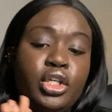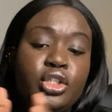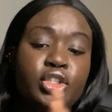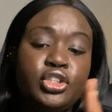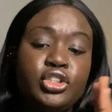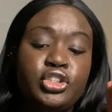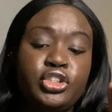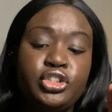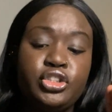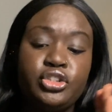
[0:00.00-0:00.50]

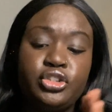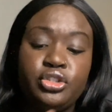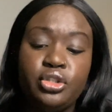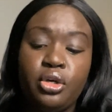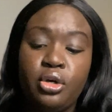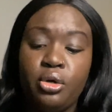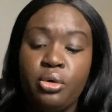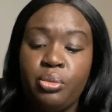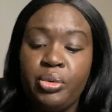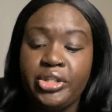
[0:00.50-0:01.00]

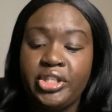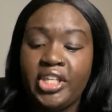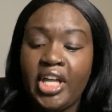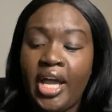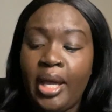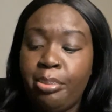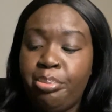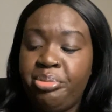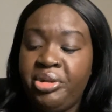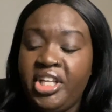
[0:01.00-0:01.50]
So with
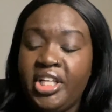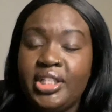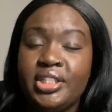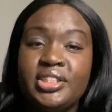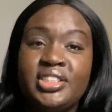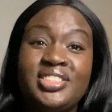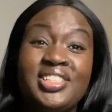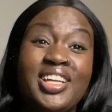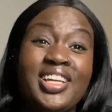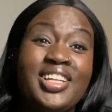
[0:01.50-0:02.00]
that being
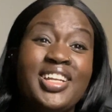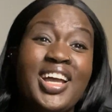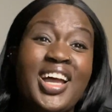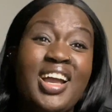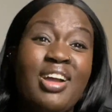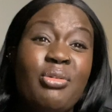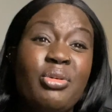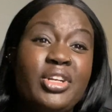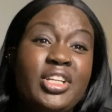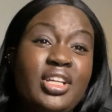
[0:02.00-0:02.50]
said,
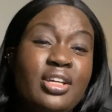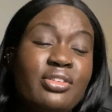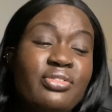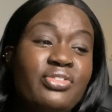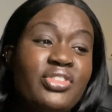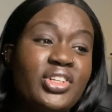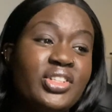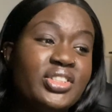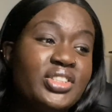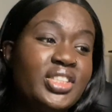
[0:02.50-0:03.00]
I would give
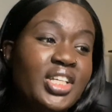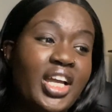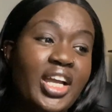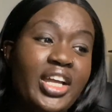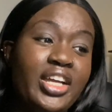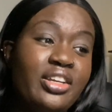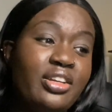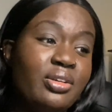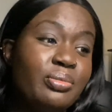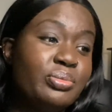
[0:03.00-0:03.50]
this
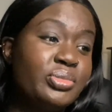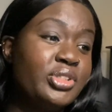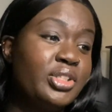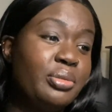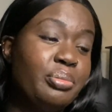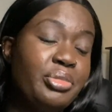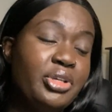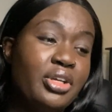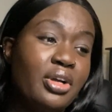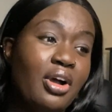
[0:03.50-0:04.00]
item, to
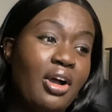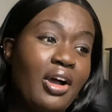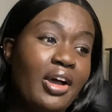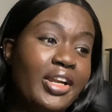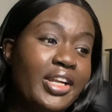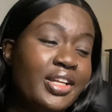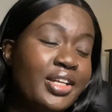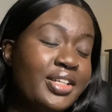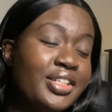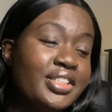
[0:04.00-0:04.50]
be
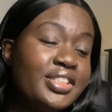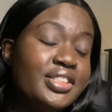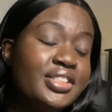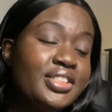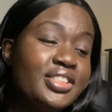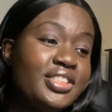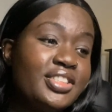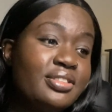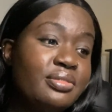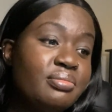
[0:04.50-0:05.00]

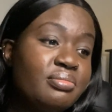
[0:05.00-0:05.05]
honest,